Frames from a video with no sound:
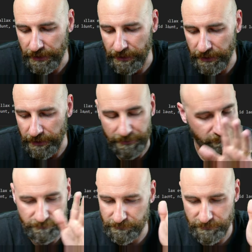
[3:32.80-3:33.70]

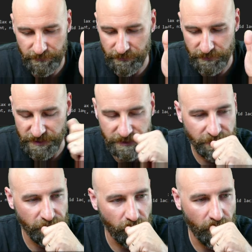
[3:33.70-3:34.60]

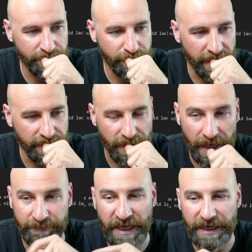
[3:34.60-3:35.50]
01 model,
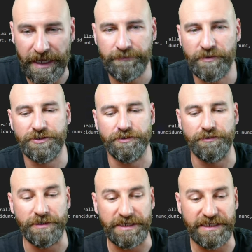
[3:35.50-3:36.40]
I'm not able
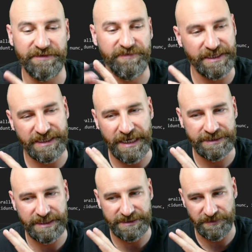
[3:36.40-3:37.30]
to give it the
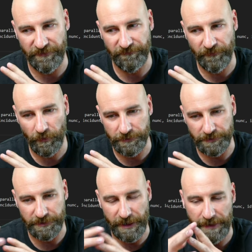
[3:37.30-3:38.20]
context of a
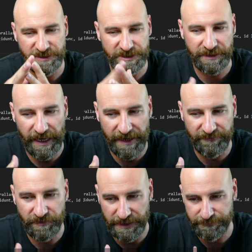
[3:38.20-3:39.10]
folder. I'm just gonna
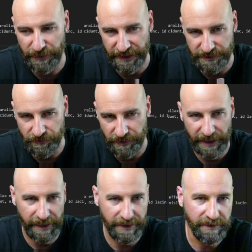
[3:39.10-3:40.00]
have to explain to it,
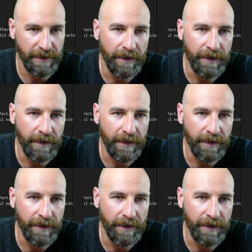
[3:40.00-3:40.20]
hey,